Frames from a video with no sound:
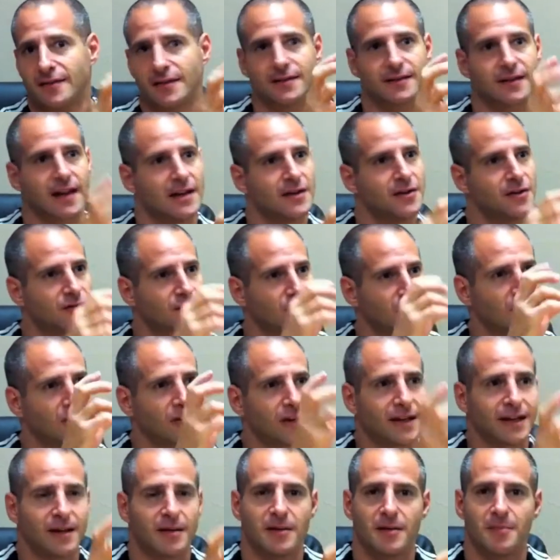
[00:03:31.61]
and you start
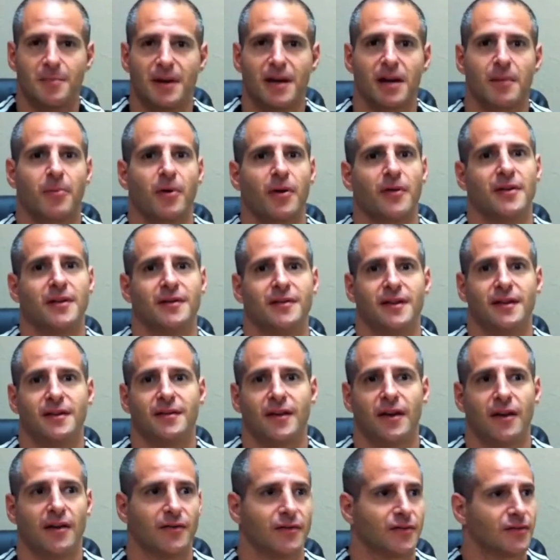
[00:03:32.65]
looking and you pick apart the
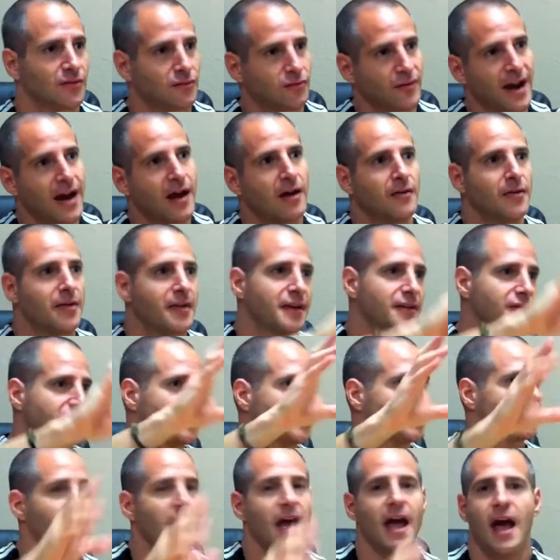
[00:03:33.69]
details, this round
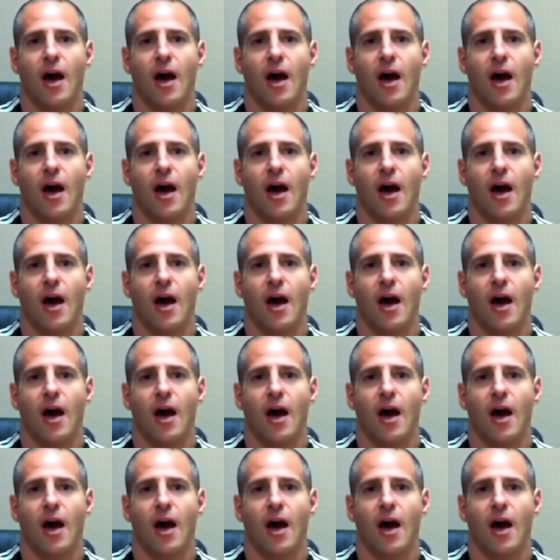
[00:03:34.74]
things,